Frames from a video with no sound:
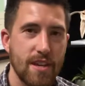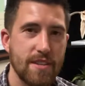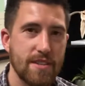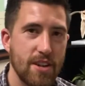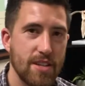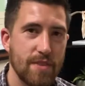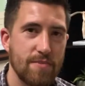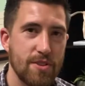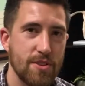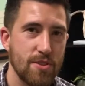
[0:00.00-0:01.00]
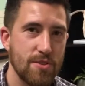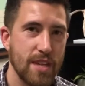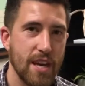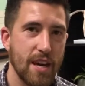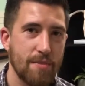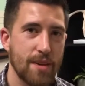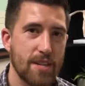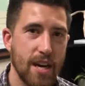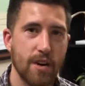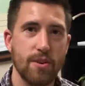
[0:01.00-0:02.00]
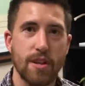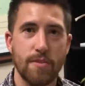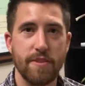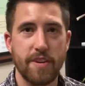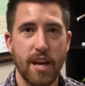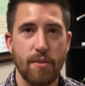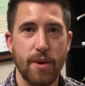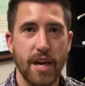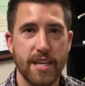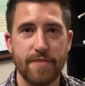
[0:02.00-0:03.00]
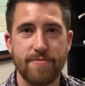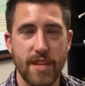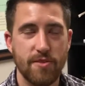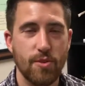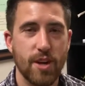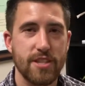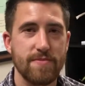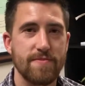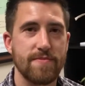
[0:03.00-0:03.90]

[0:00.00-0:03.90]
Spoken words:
This is our tip for Tuesday. I'm Dr. Kyle with Columbia River Chiropractic. Thanks for watching.